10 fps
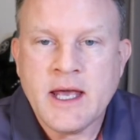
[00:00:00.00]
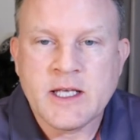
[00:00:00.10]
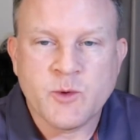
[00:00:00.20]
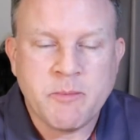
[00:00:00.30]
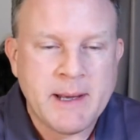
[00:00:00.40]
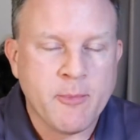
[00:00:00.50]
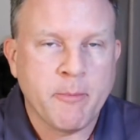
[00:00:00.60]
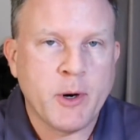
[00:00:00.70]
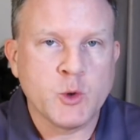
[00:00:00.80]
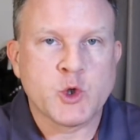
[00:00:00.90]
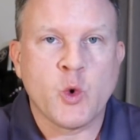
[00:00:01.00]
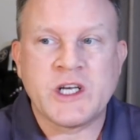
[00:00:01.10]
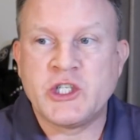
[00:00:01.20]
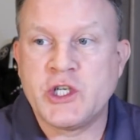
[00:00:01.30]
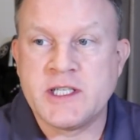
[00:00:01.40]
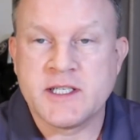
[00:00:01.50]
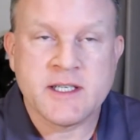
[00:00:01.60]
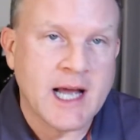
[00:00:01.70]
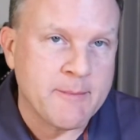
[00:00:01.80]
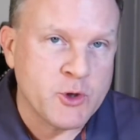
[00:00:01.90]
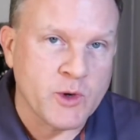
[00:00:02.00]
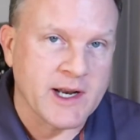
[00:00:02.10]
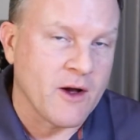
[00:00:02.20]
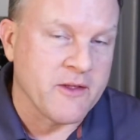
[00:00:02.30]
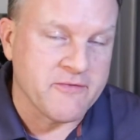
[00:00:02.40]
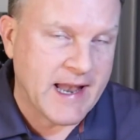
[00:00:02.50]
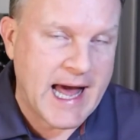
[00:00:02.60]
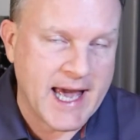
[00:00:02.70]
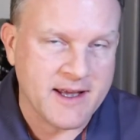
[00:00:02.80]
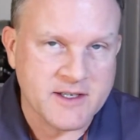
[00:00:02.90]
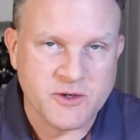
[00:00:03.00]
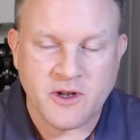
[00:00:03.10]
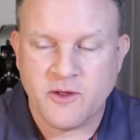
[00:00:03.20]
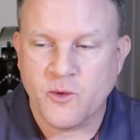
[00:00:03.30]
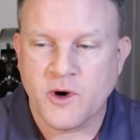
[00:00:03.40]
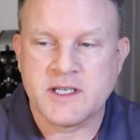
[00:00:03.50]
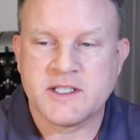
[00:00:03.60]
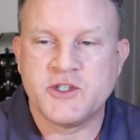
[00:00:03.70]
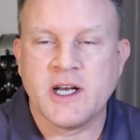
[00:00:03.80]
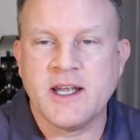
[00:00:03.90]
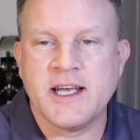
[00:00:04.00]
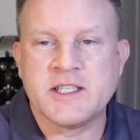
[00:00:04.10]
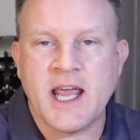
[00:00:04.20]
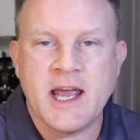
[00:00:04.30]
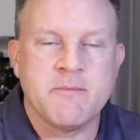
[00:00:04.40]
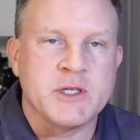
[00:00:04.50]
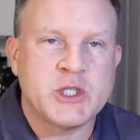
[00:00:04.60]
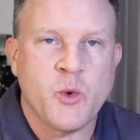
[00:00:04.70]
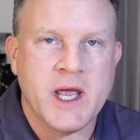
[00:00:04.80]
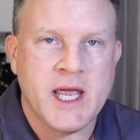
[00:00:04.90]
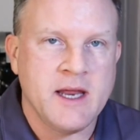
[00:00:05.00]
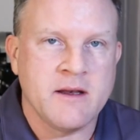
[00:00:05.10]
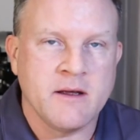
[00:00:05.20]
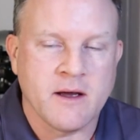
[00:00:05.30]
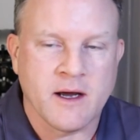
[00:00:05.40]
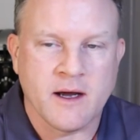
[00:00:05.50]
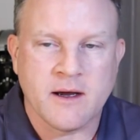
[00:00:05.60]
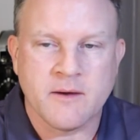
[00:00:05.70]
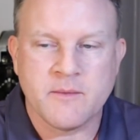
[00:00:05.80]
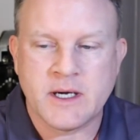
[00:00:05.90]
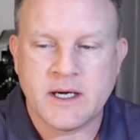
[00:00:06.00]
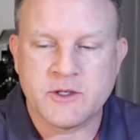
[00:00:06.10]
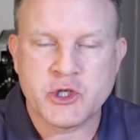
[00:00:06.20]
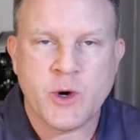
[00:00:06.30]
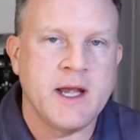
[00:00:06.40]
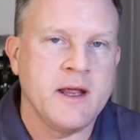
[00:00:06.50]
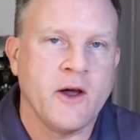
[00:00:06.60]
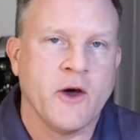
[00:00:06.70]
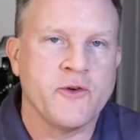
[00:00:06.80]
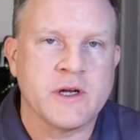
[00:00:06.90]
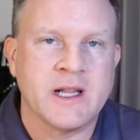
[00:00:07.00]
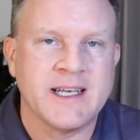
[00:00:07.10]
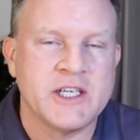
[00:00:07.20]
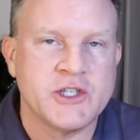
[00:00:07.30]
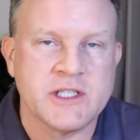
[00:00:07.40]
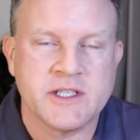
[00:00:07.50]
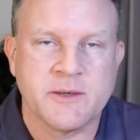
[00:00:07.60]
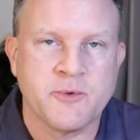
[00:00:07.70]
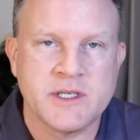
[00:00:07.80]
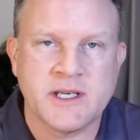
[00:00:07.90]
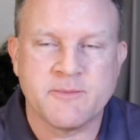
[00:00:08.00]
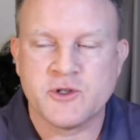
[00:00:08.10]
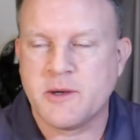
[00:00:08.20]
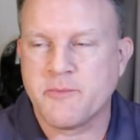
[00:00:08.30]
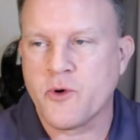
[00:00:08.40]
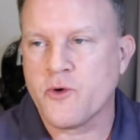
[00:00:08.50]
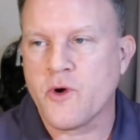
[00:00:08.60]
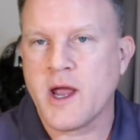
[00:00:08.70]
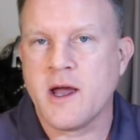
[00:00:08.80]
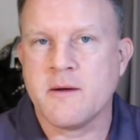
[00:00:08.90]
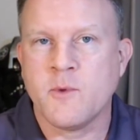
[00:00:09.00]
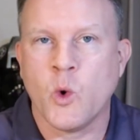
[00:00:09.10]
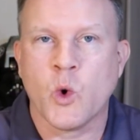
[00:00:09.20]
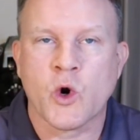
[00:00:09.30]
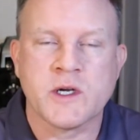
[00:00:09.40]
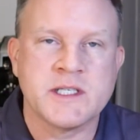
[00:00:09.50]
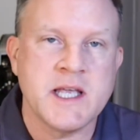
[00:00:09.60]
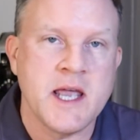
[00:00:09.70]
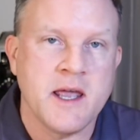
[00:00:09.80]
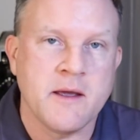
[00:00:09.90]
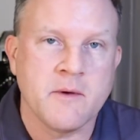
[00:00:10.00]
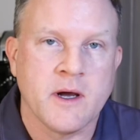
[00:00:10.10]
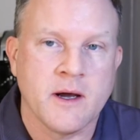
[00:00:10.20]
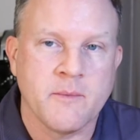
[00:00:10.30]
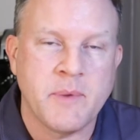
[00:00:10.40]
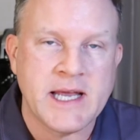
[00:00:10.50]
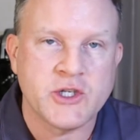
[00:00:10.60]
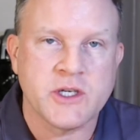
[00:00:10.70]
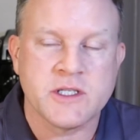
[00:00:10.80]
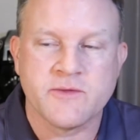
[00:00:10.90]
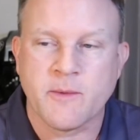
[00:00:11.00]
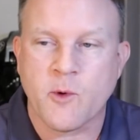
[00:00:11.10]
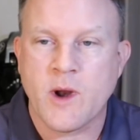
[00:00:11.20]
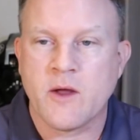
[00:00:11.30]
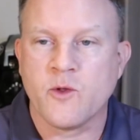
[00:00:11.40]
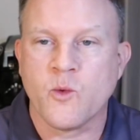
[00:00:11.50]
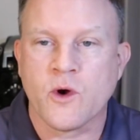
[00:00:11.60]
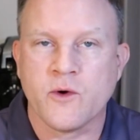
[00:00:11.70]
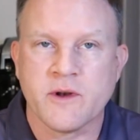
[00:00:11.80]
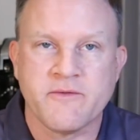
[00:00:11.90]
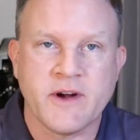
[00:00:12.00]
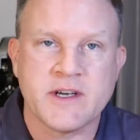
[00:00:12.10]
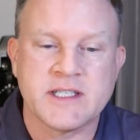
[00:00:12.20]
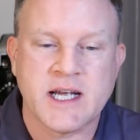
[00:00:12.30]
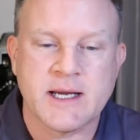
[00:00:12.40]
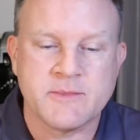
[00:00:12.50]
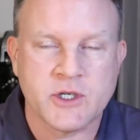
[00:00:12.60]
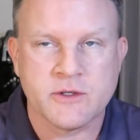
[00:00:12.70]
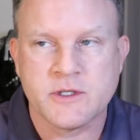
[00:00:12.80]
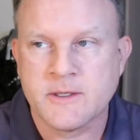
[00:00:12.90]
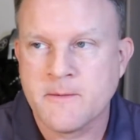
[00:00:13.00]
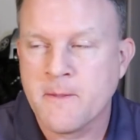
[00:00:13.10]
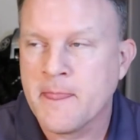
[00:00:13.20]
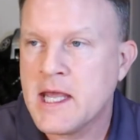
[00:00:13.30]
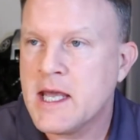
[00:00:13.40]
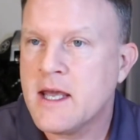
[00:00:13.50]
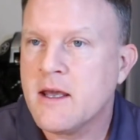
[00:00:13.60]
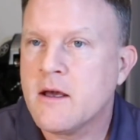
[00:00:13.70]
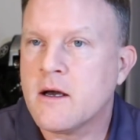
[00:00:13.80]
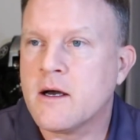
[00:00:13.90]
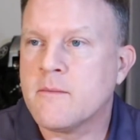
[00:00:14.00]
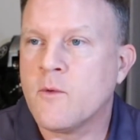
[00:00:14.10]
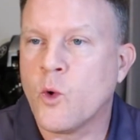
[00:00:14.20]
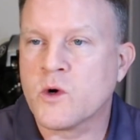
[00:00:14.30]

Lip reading: when people pose questions, I'm doing it on the fly. So in other words, generally it's in between training other clinicians in the preceptorship program or seeing patients from around the world in various time zones. Or